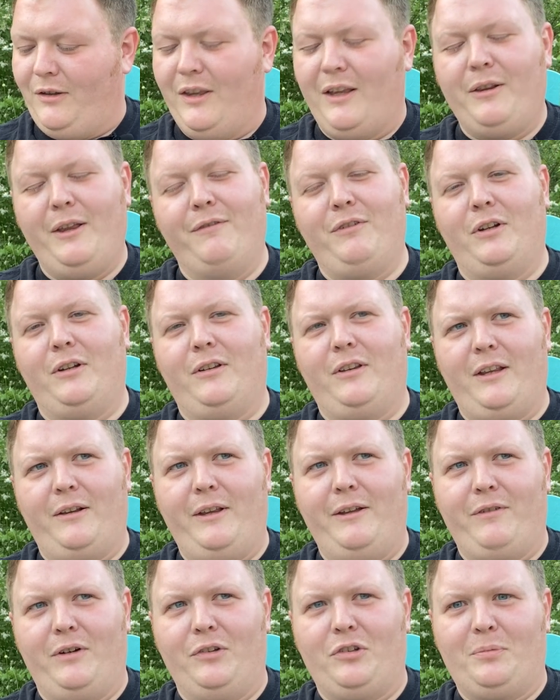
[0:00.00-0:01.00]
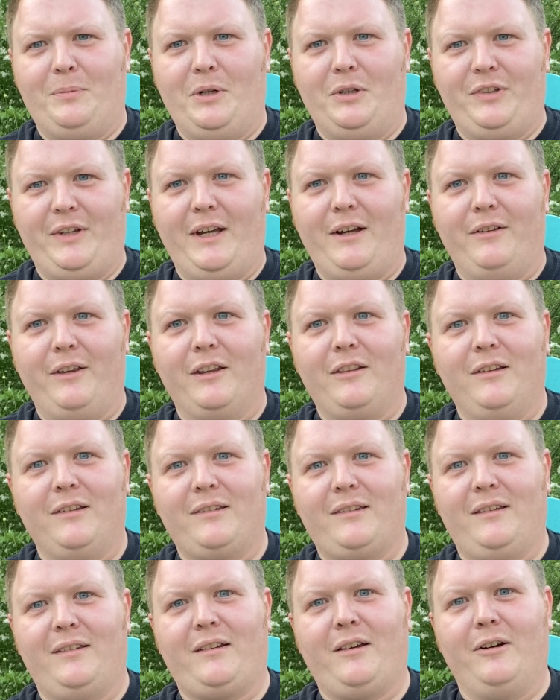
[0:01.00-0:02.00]
They live in a small town.
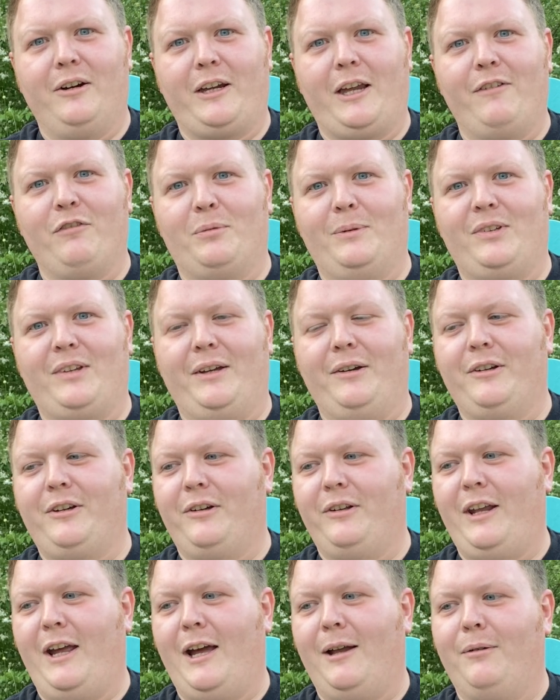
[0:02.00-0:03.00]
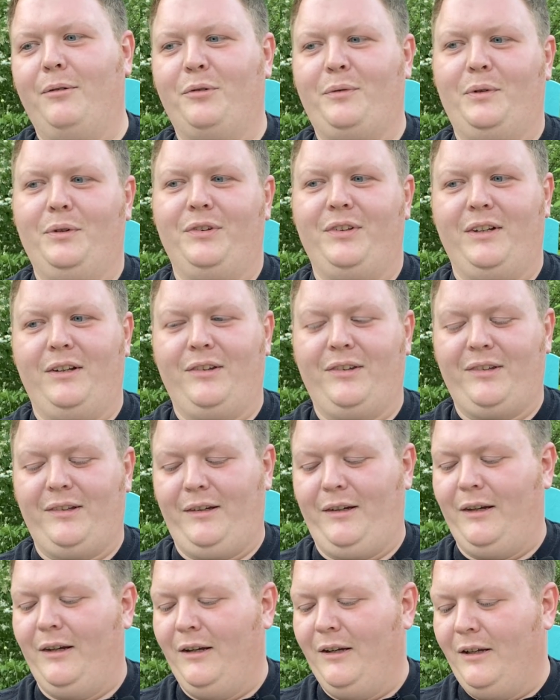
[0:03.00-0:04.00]
This car came from a town called Adamsville, Tennessee.